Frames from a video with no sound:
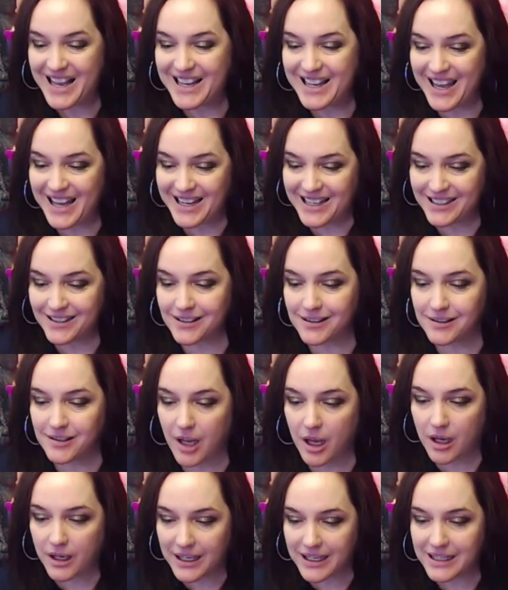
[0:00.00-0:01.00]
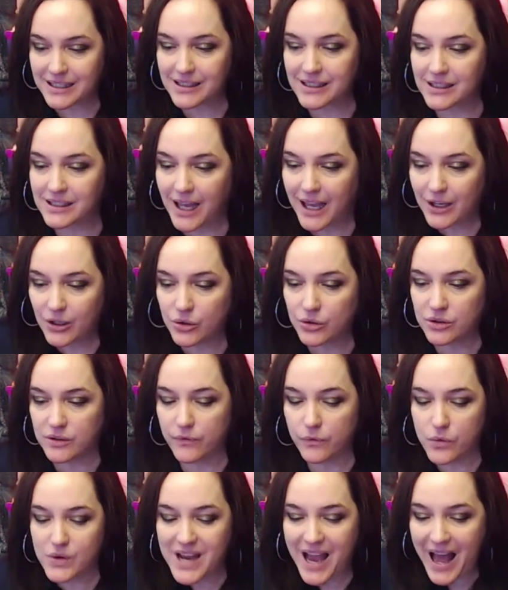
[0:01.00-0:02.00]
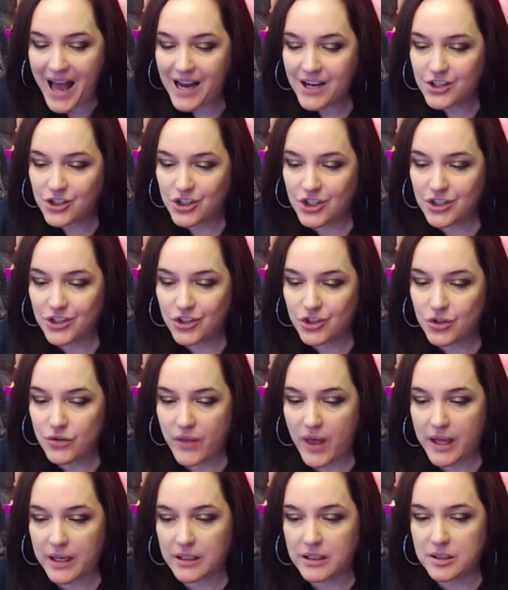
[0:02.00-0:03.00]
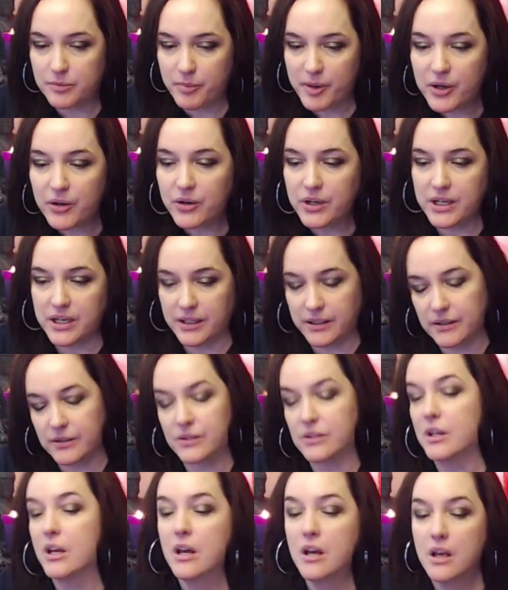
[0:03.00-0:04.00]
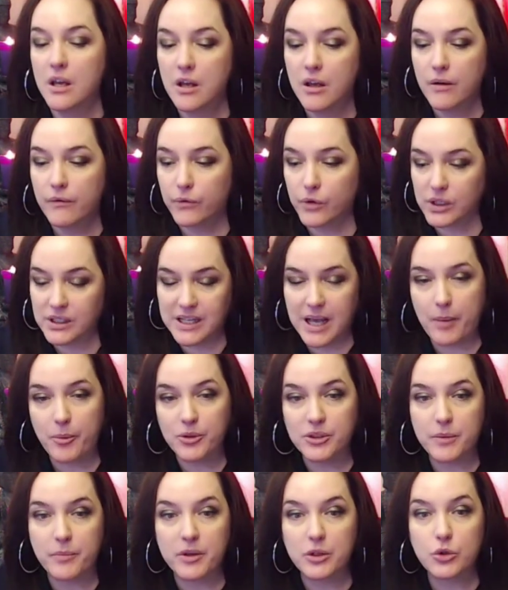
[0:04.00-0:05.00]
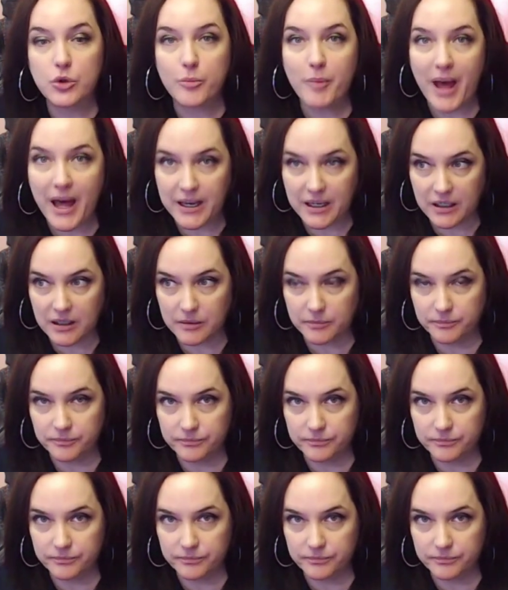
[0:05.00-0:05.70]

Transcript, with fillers: getting stuck in cycles of reaction to that experience. For example, something traumatic.